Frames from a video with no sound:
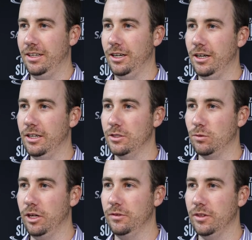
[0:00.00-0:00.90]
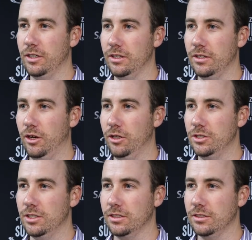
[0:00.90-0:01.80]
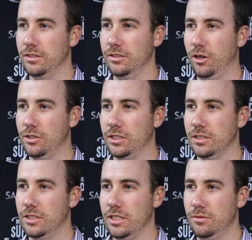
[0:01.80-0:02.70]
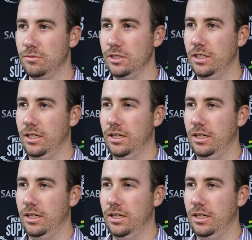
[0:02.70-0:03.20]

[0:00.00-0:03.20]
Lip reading: as one of the hosting teams.